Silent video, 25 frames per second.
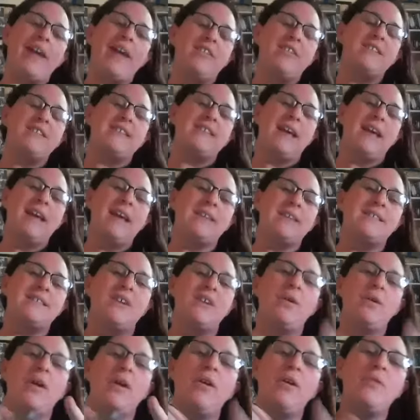a sec.
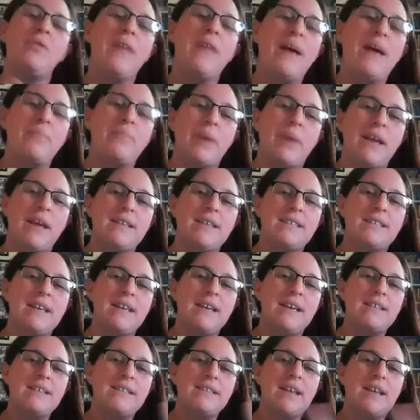So on that
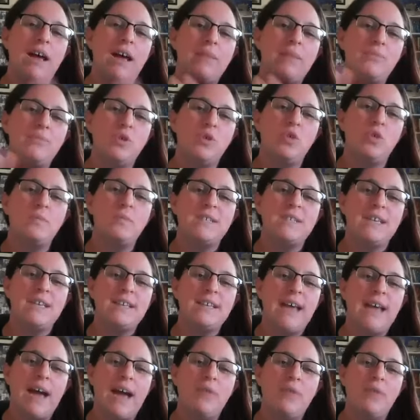basis, Norm
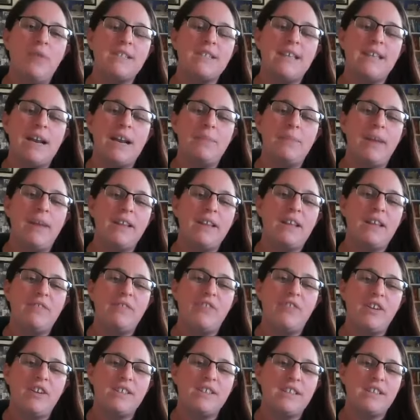said, how would a seller make
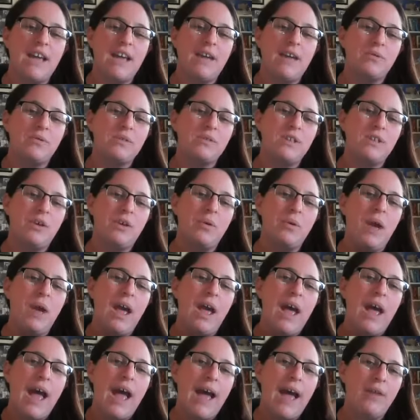their first sale? So
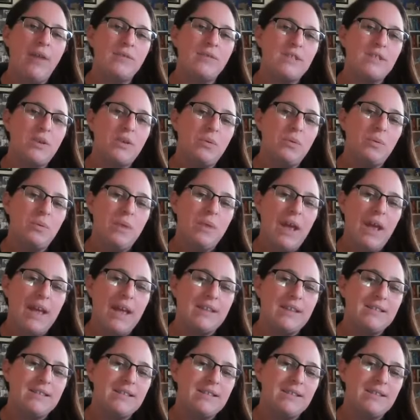how
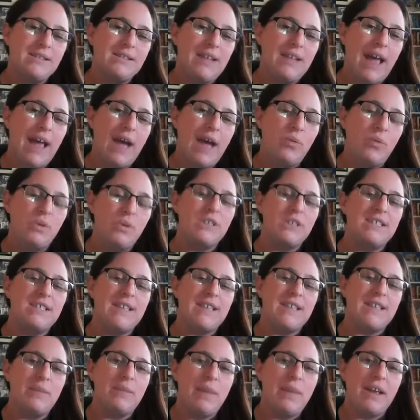would a
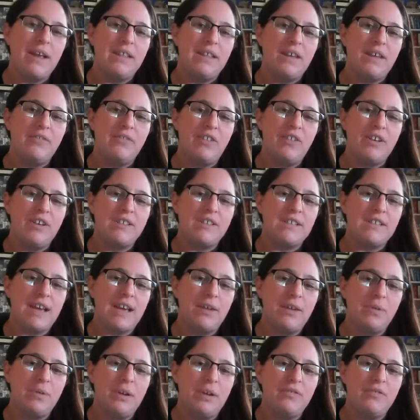seller make their first
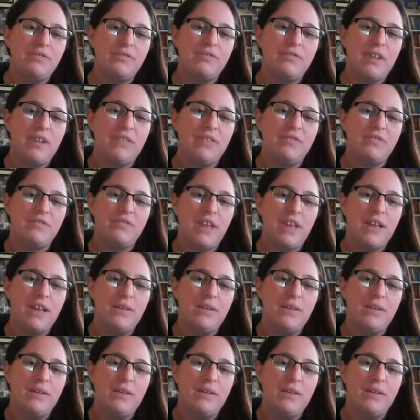sale if they